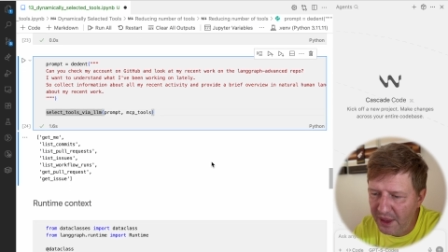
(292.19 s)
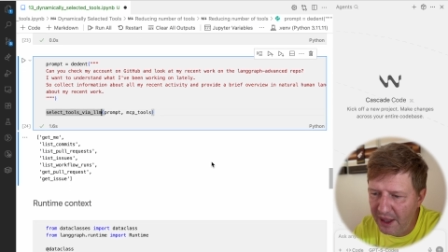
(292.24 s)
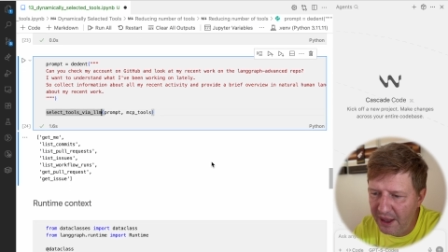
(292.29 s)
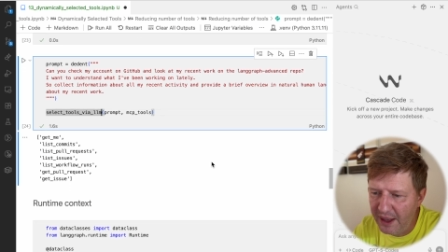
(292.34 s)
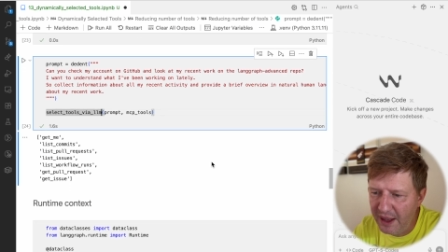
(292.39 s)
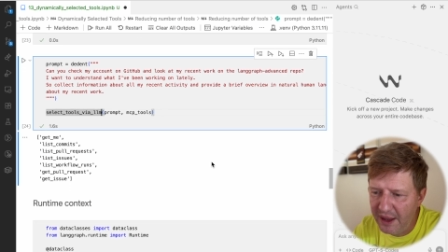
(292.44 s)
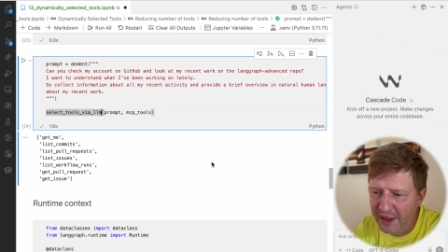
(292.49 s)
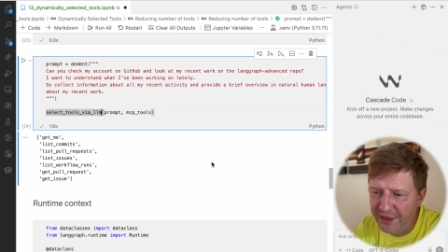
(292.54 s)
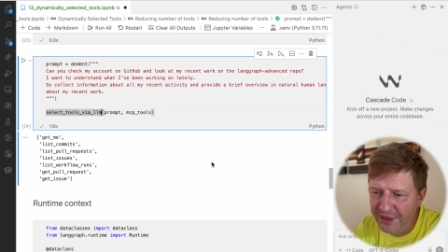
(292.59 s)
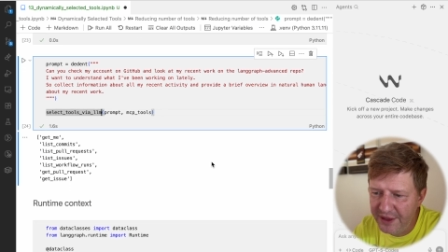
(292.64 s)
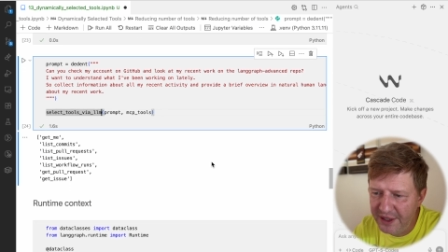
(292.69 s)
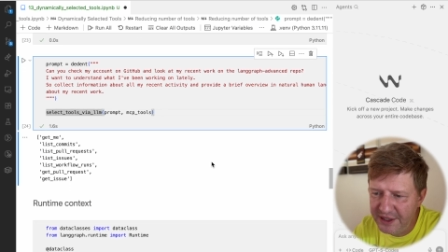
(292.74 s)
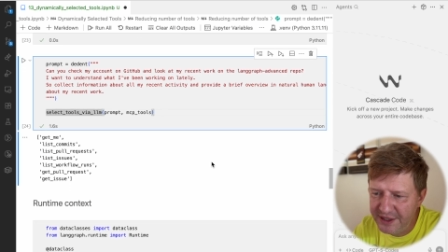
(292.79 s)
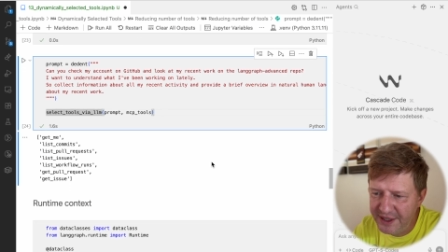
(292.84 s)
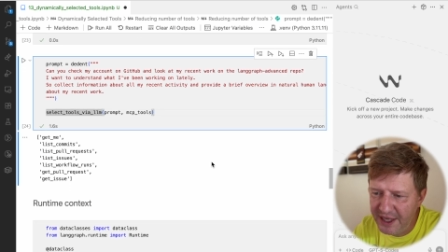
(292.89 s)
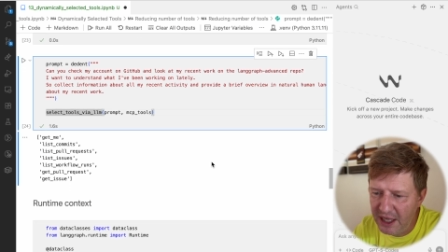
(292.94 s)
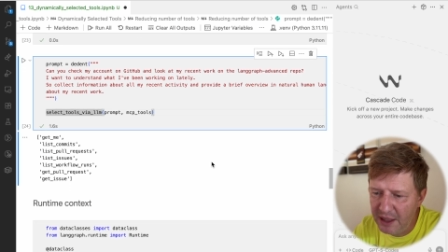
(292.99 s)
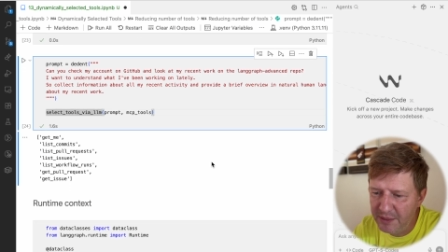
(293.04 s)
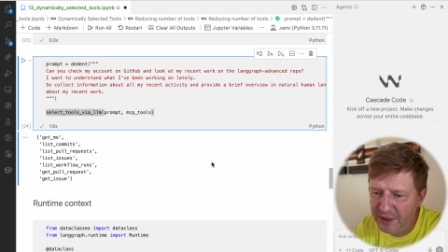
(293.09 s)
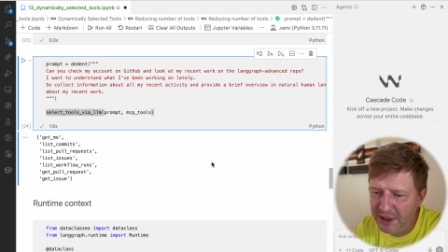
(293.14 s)
and this
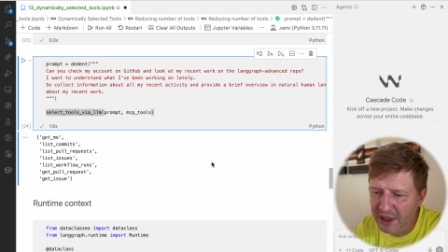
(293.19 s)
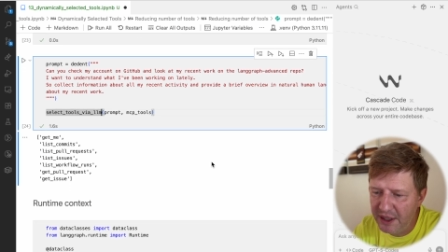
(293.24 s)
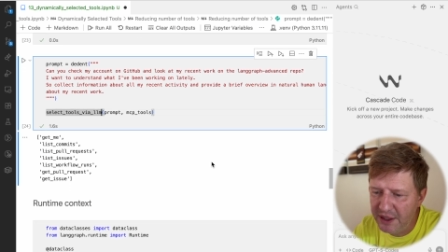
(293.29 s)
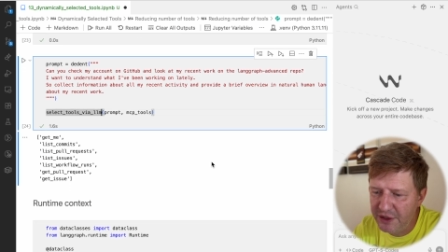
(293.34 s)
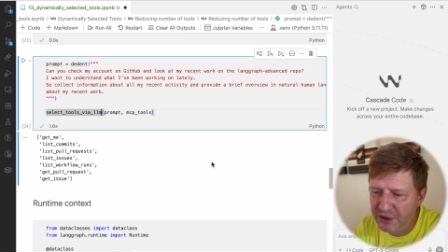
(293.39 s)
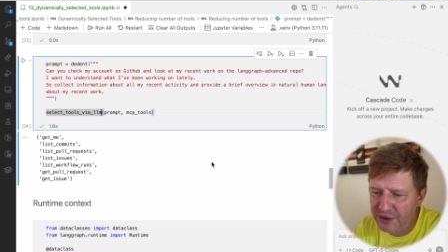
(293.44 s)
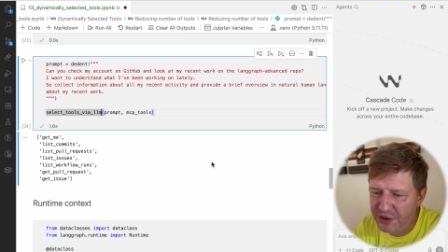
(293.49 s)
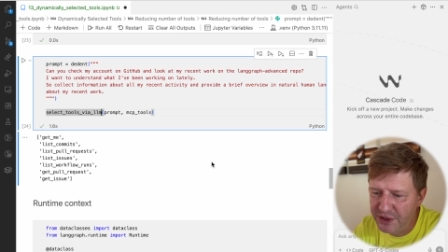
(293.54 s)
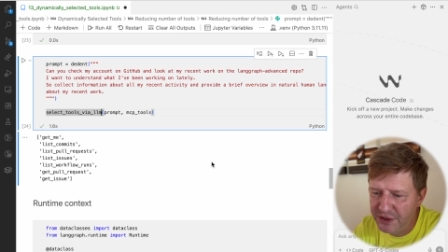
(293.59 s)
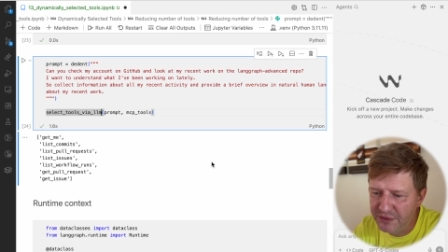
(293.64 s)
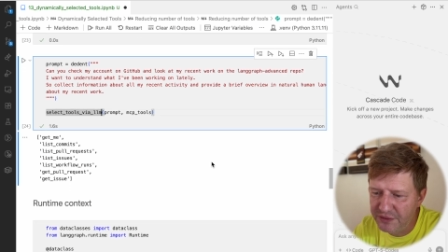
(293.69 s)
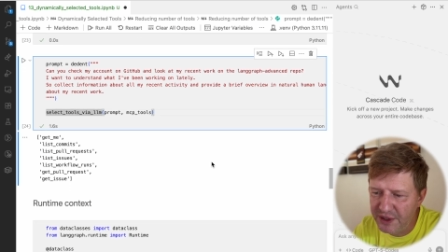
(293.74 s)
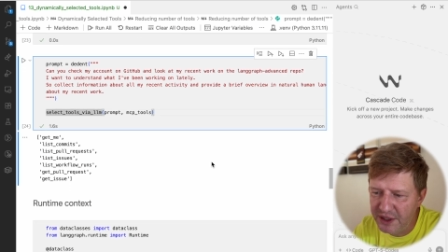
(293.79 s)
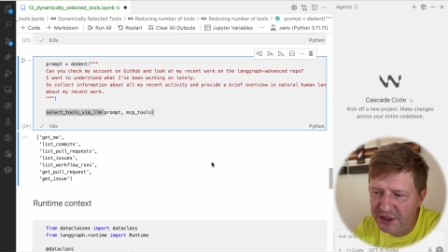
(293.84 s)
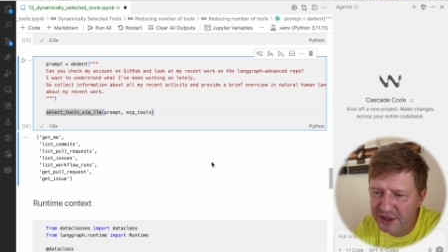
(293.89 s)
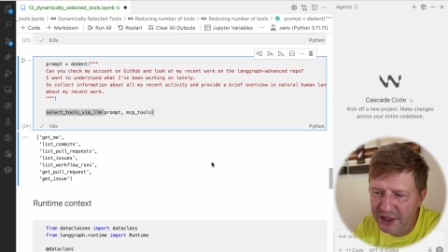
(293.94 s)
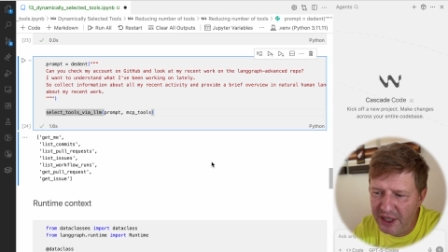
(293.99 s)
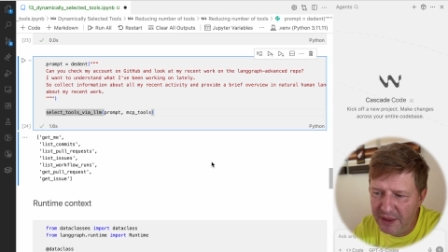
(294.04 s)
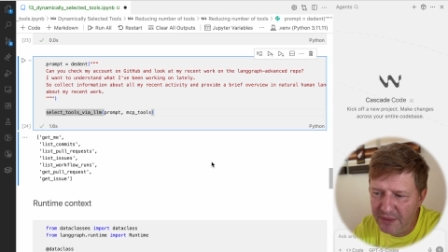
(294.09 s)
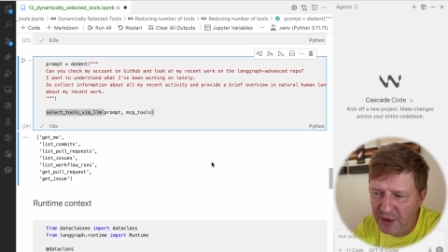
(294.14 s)
can be done using
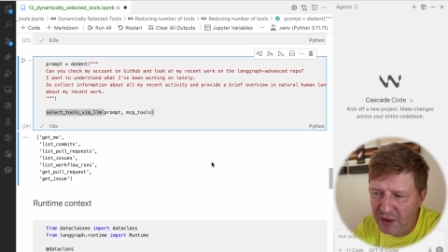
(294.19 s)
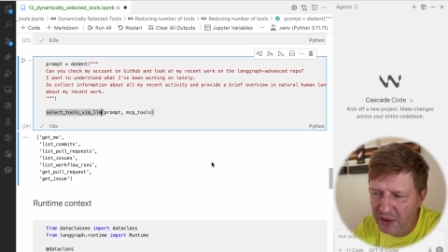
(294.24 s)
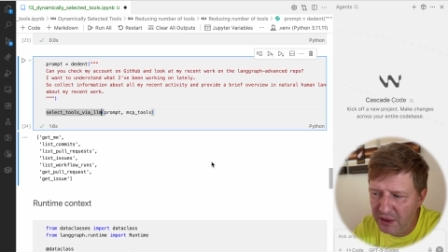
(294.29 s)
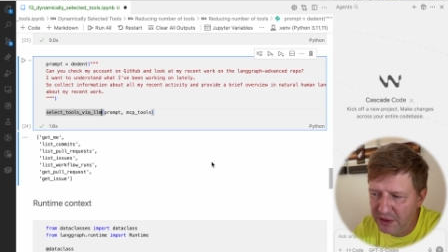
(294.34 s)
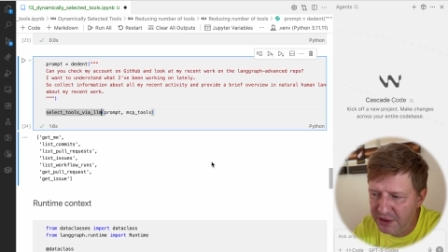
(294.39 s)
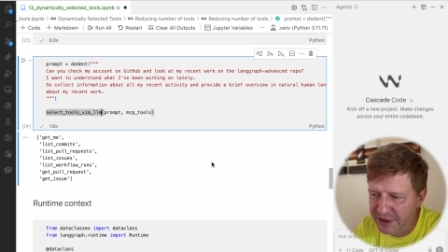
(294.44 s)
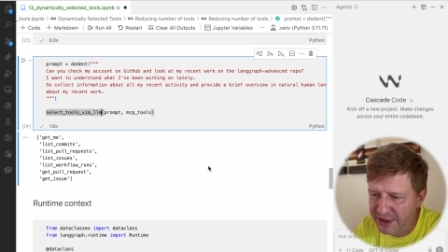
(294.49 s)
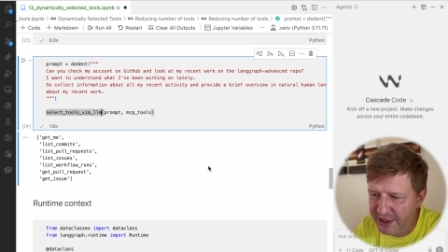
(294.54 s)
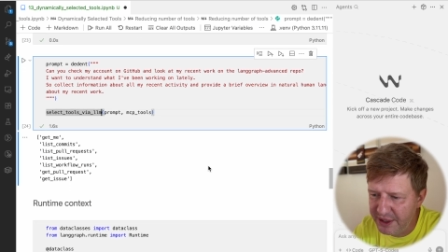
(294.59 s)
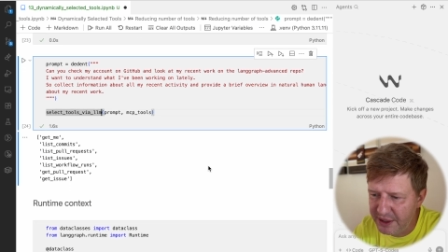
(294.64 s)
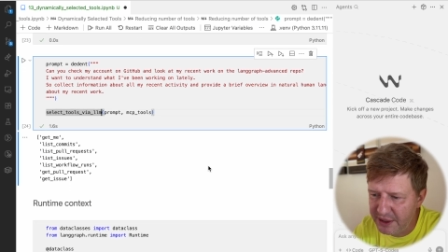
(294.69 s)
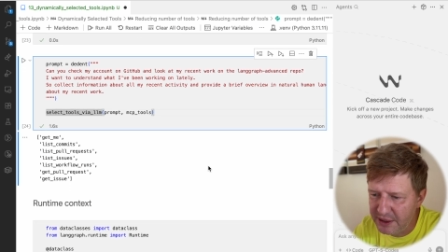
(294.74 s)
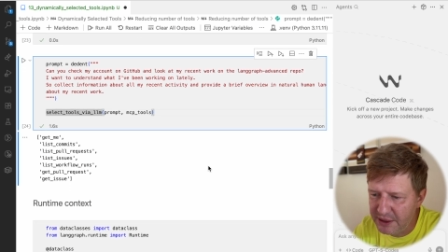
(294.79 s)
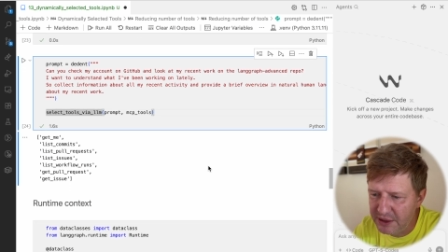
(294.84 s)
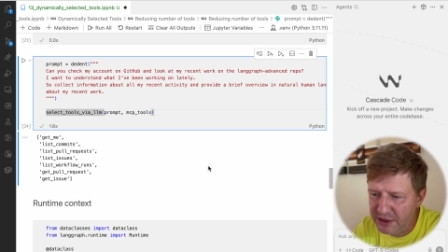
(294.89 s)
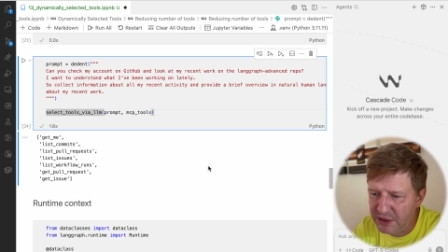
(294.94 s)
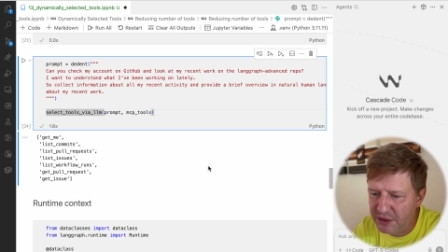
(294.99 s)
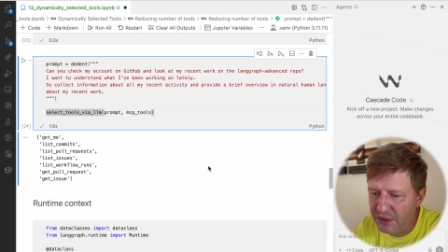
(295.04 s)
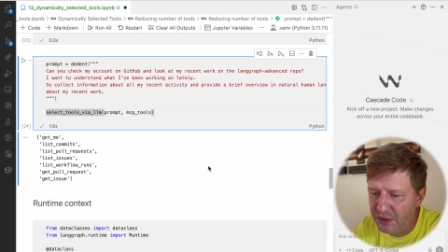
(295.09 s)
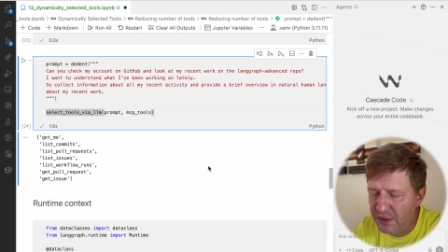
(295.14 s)
runtime context.
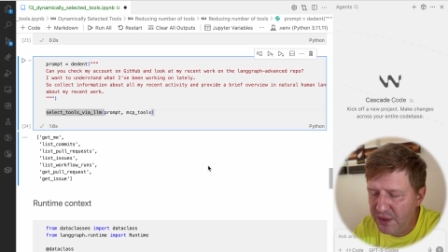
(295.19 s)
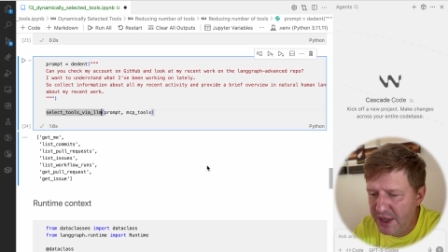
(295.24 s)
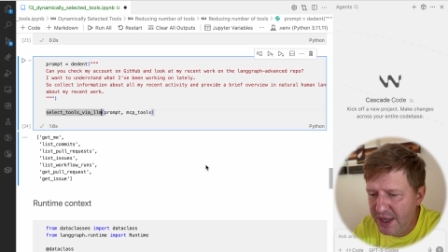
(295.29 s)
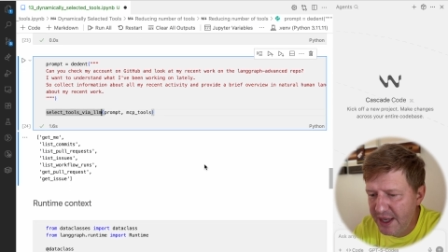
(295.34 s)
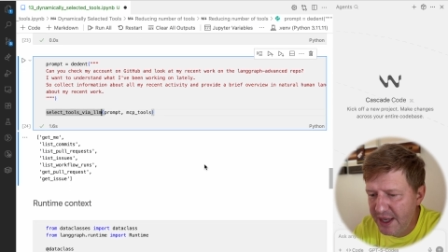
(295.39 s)
So